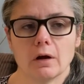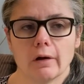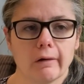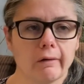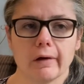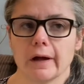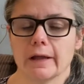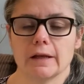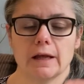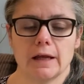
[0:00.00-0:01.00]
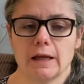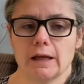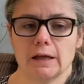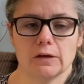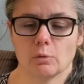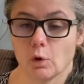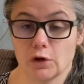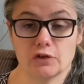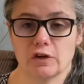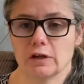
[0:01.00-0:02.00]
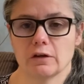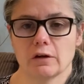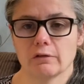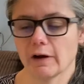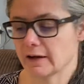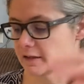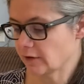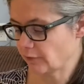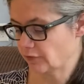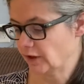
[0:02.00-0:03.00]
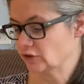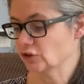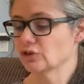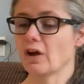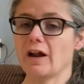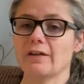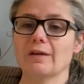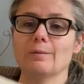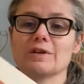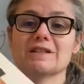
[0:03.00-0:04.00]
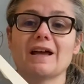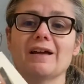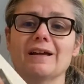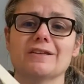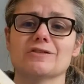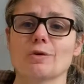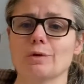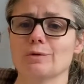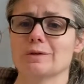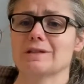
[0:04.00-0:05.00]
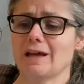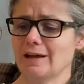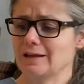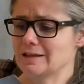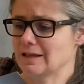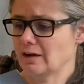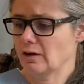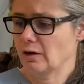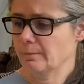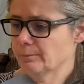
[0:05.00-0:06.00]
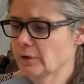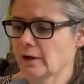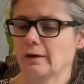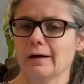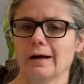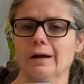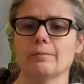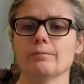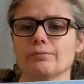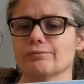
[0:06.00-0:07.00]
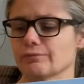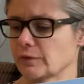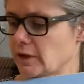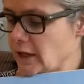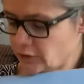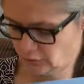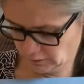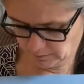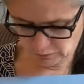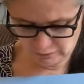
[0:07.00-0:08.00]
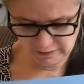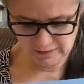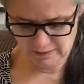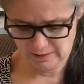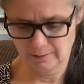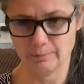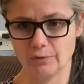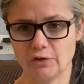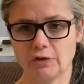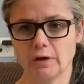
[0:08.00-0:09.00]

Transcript: on a worksheet, right? Different things. A lot of them are science, going to a science center, um, history museums,